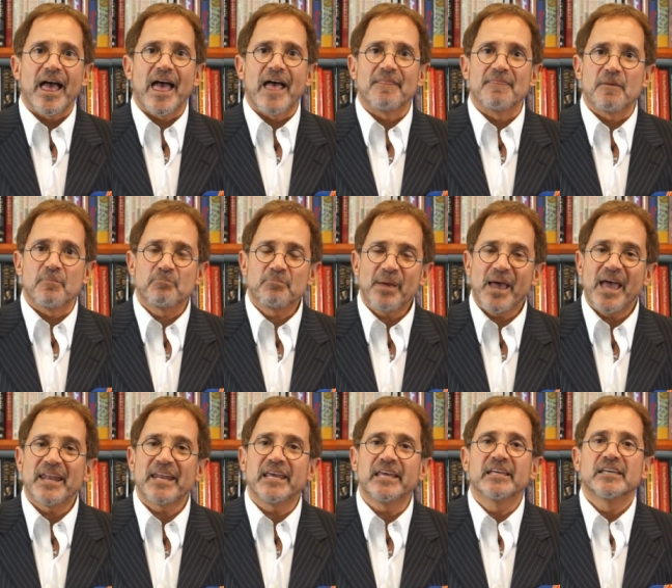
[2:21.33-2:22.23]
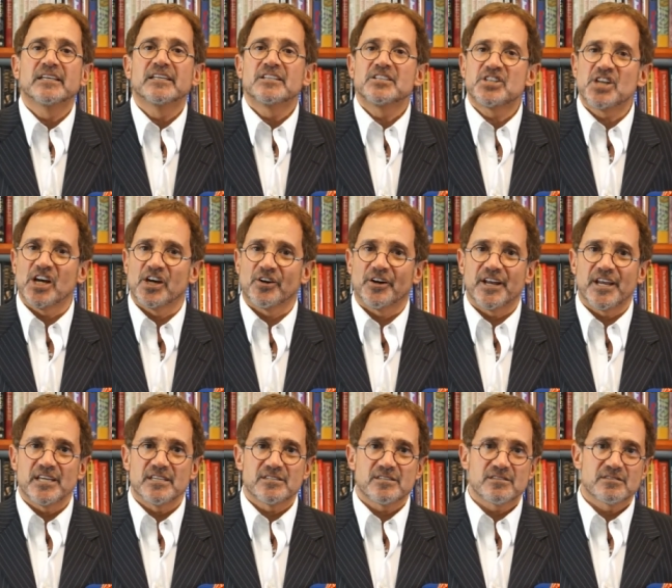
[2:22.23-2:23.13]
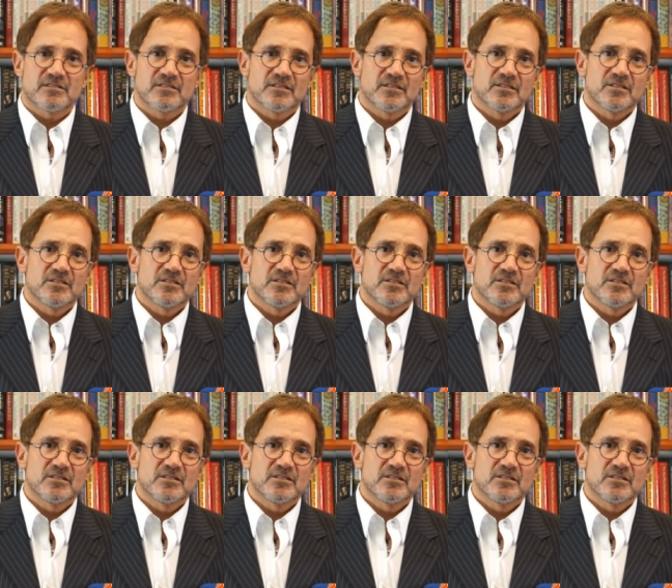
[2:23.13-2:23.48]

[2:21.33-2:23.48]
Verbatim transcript: and the petty tyrannies.